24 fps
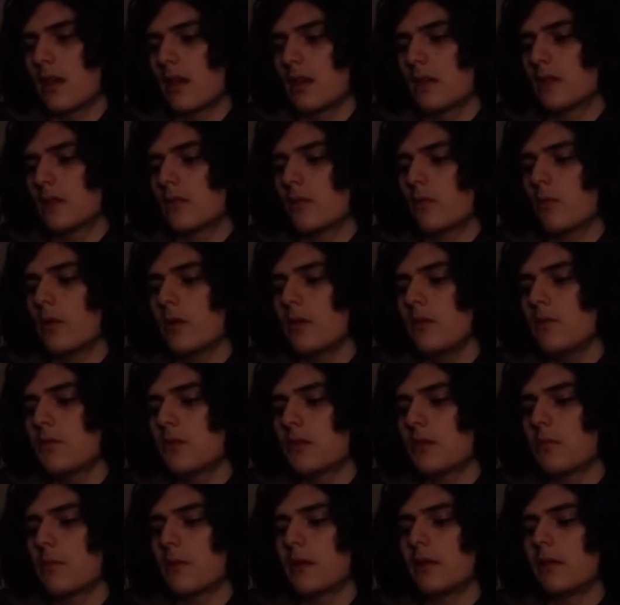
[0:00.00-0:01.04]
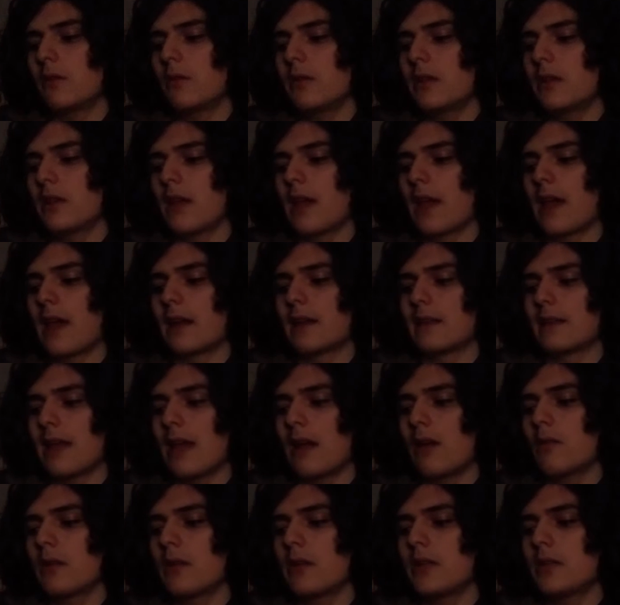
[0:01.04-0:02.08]
So what you should be looking at is
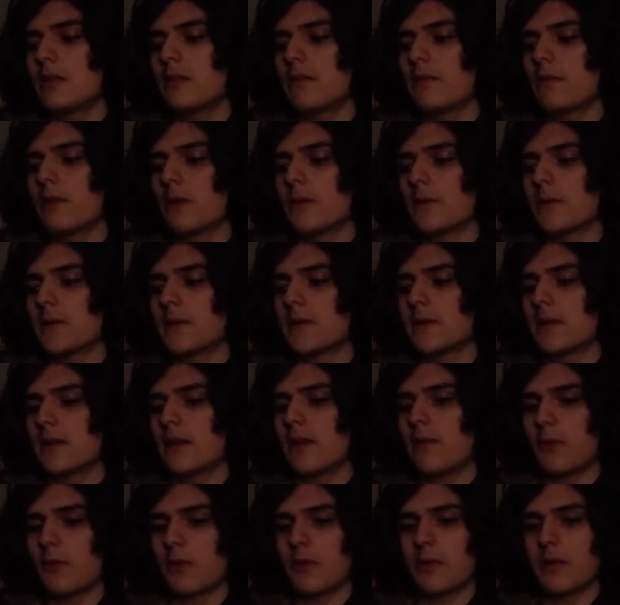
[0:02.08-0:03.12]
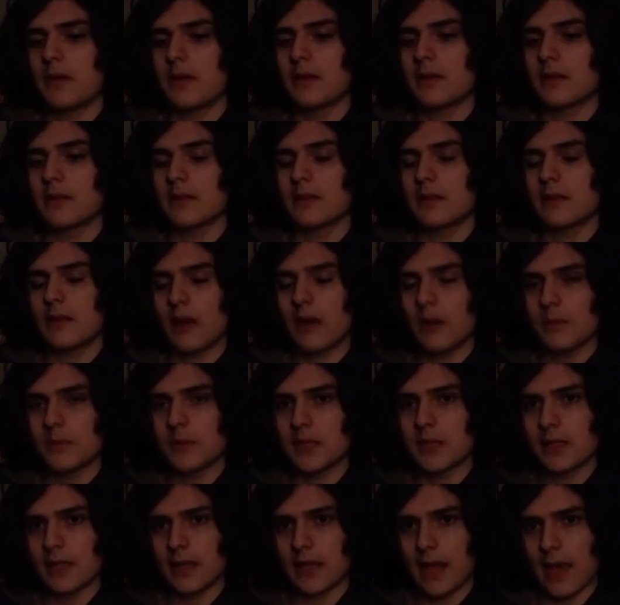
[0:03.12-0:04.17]
how each of those different things
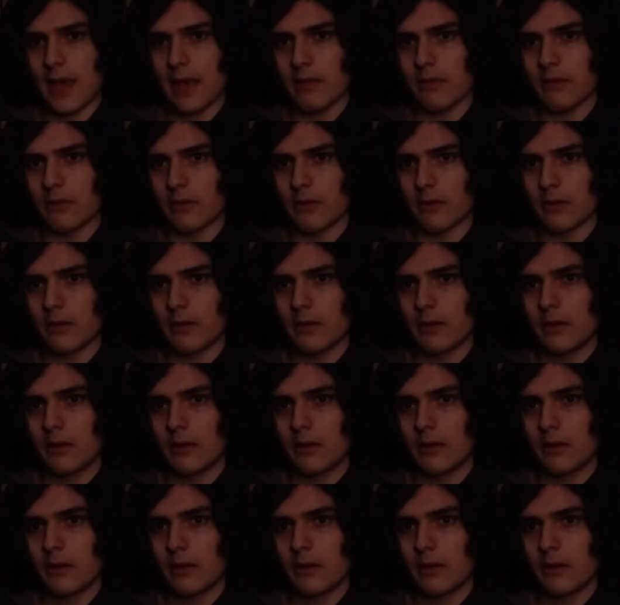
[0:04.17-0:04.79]
comes together